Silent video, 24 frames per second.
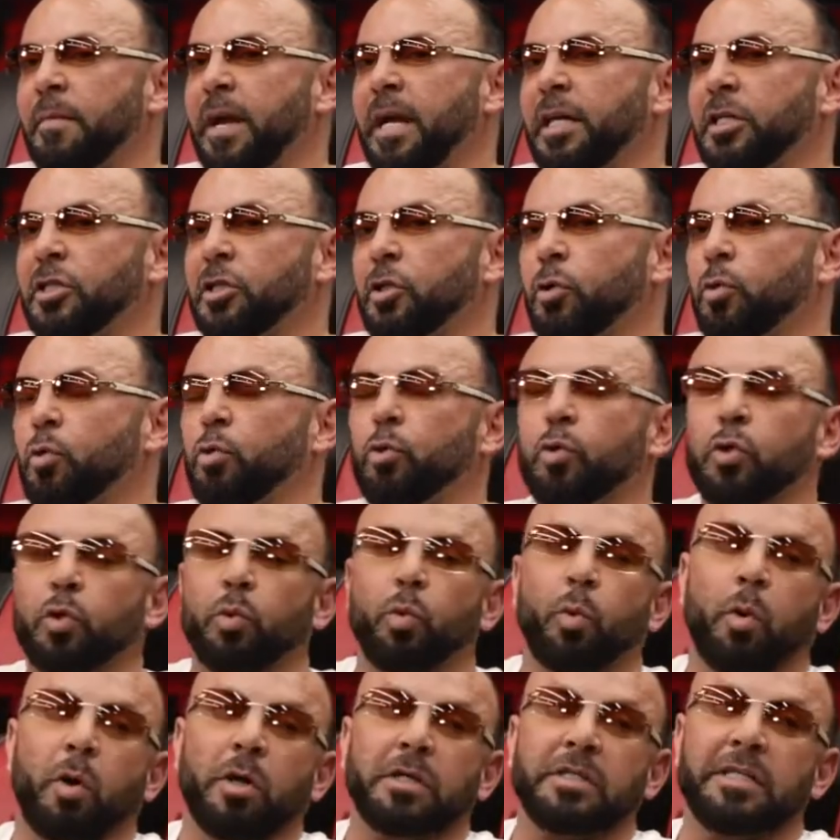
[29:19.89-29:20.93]
made you who
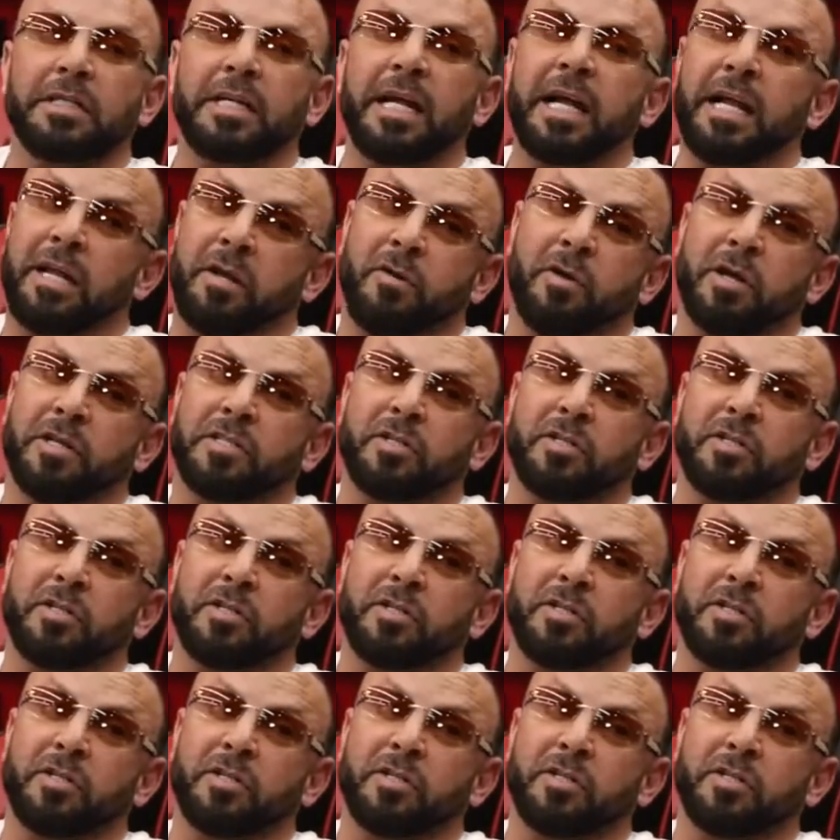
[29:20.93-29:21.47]
you are today.